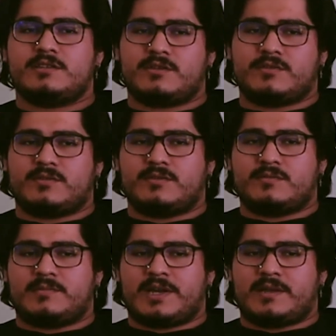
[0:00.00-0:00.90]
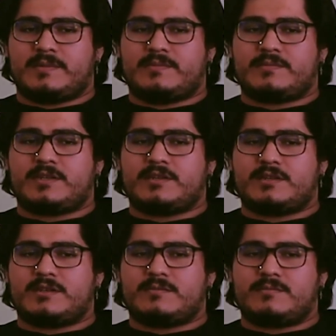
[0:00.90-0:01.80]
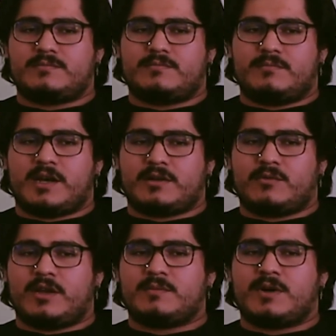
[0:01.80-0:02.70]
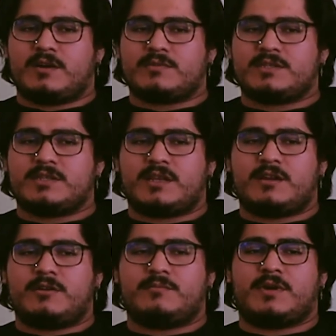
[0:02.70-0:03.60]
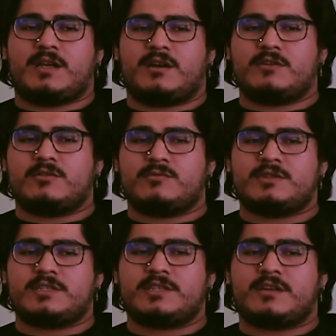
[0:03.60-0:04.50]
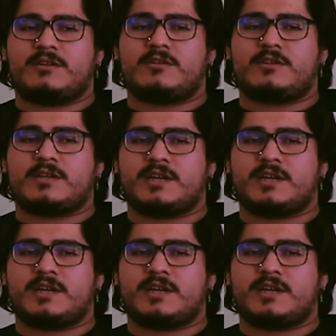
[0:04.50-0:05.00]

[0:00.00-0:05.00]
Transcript: So my my grandma was there, my uncle was there, our